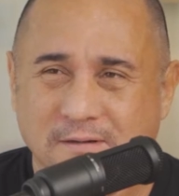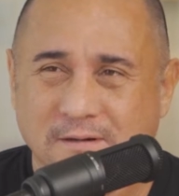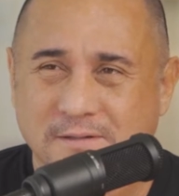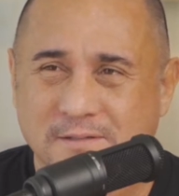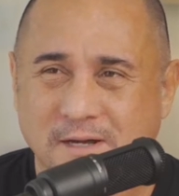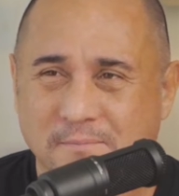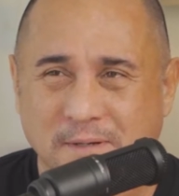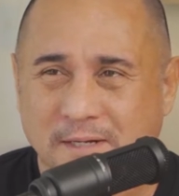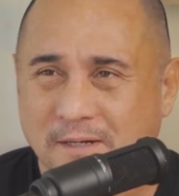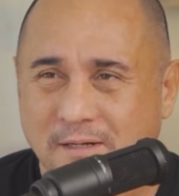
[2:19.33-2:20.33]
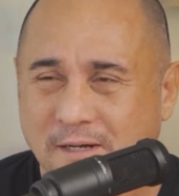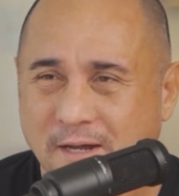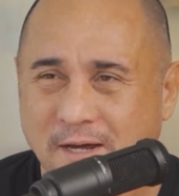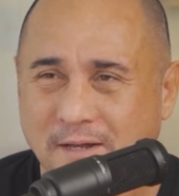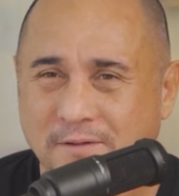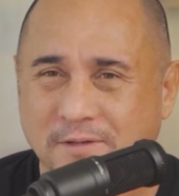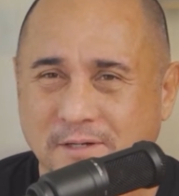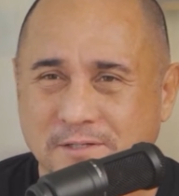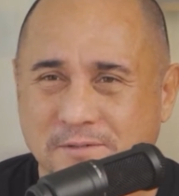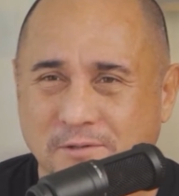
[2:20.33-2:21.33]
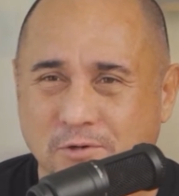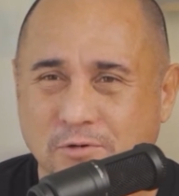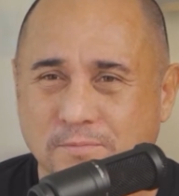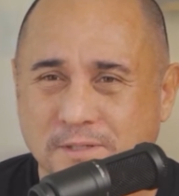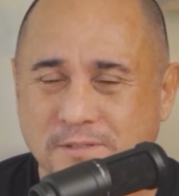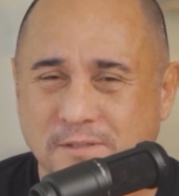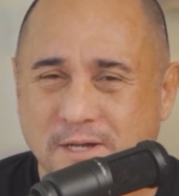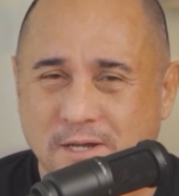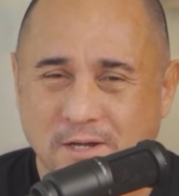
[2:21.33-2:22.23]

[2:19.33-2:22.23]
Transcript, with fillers: It's not me. I, right. I, I think it's local business